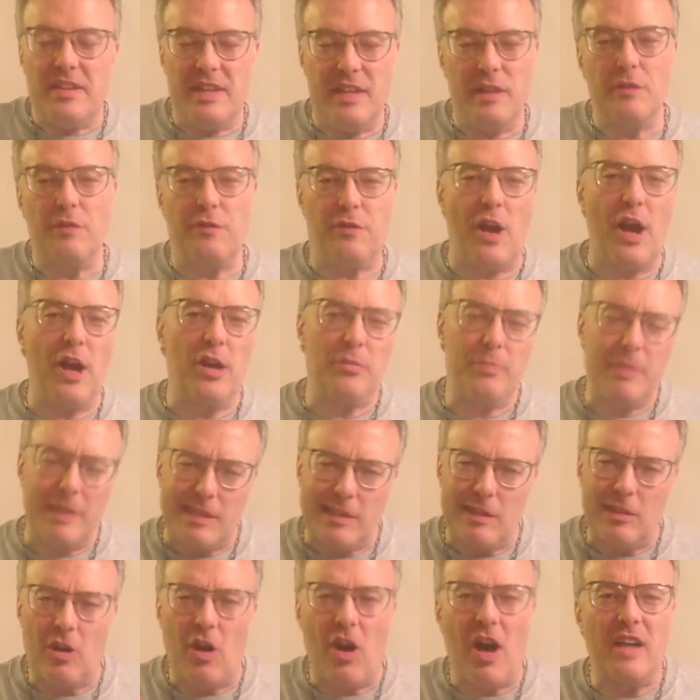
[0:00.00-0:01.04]
the
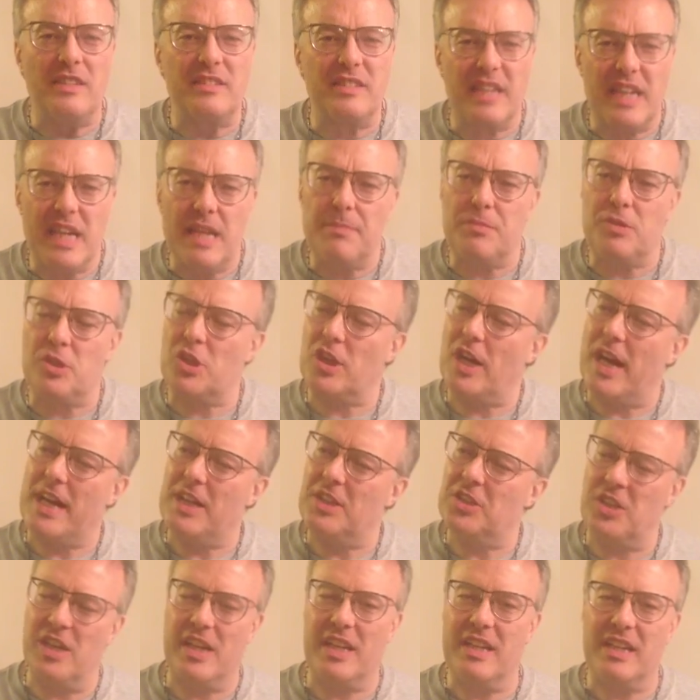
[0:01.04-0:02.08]
environmental laws keep
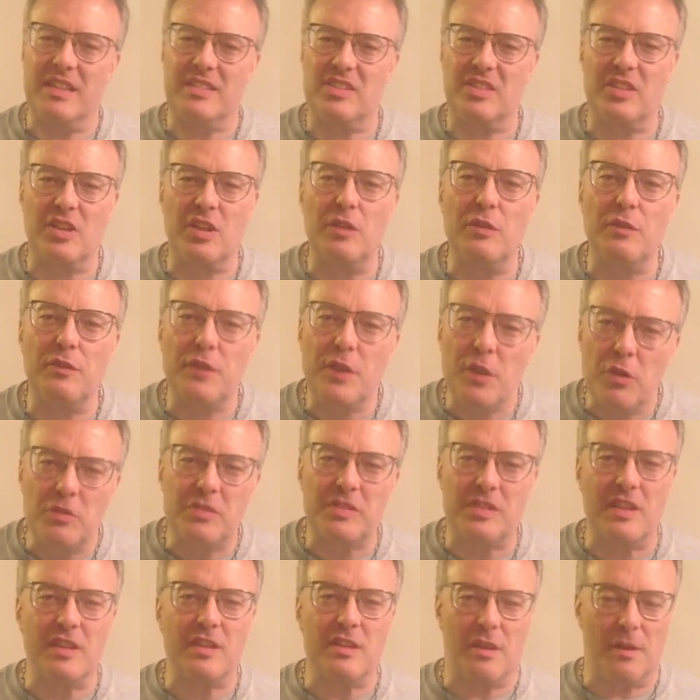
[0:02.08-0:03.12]
changing and it's
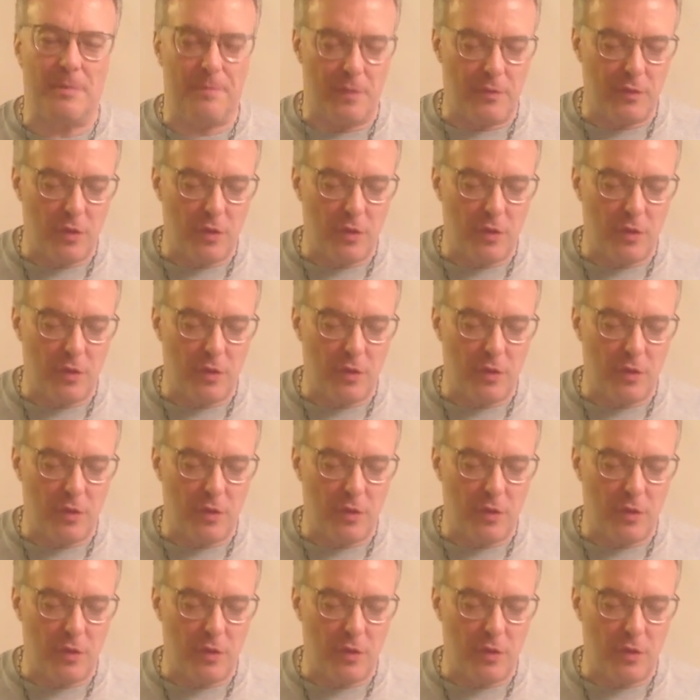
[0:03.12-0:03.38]
confusing them.